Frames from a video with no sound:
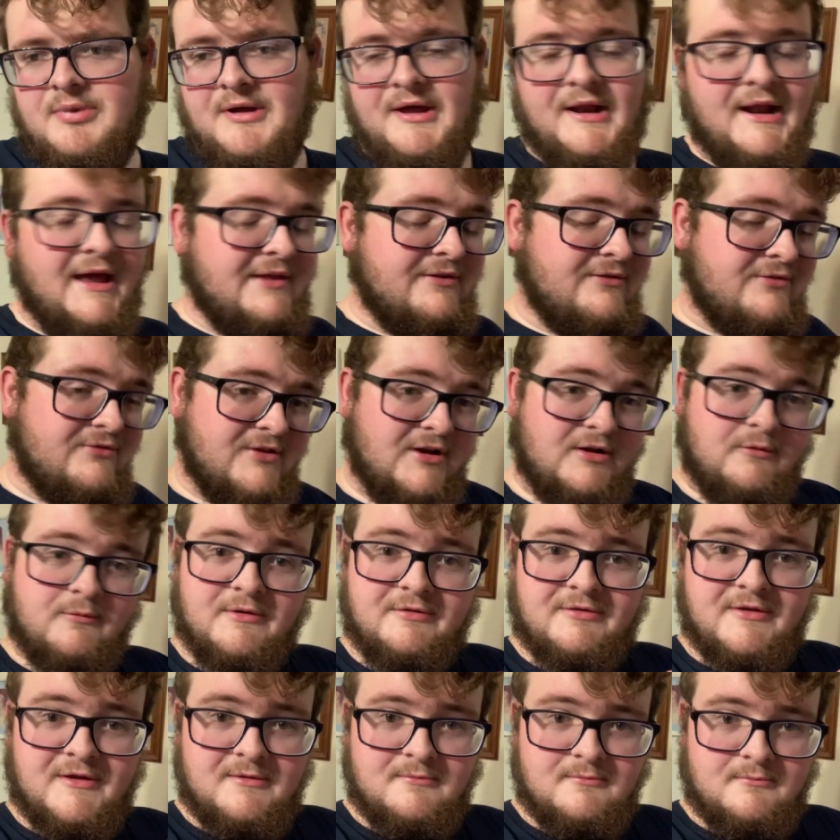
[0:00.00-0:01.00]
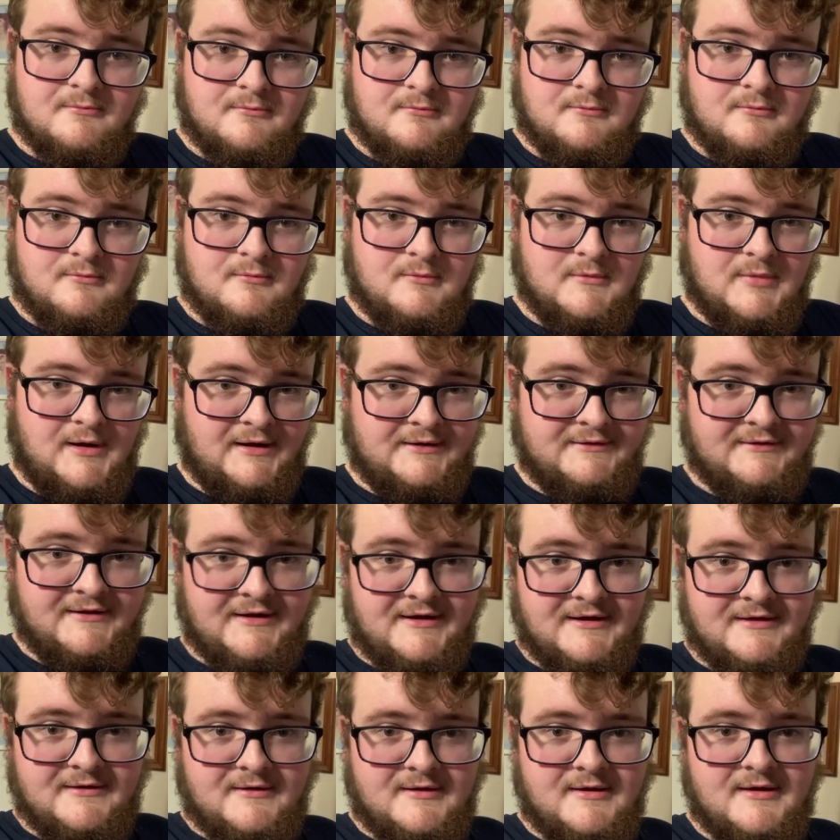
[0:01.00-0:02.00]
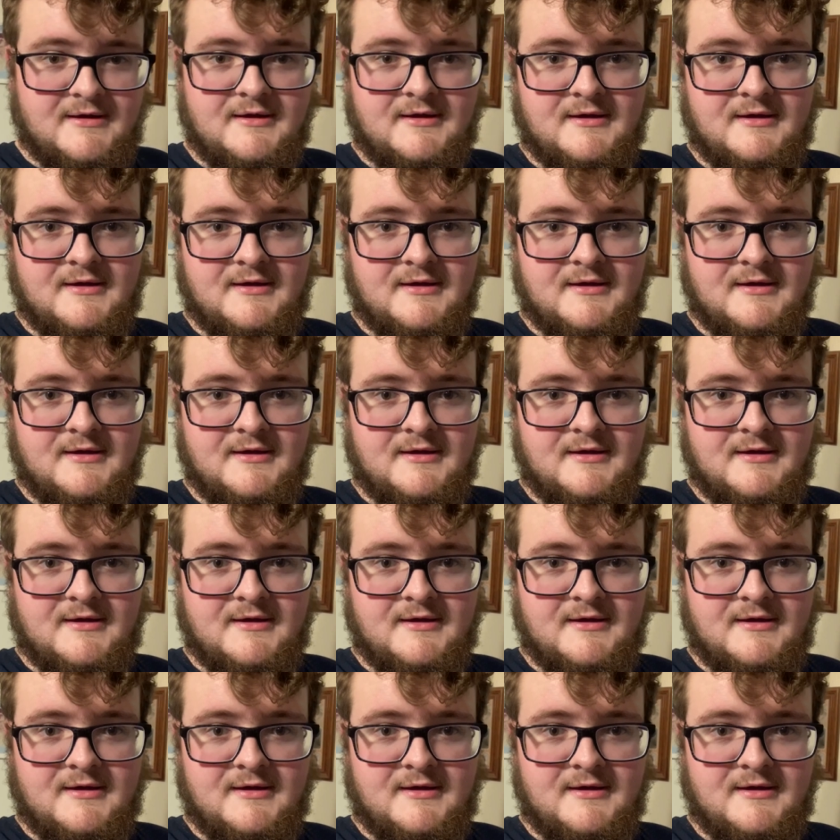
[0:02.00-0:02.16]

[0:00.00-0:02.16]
But I stuck with it. I did it.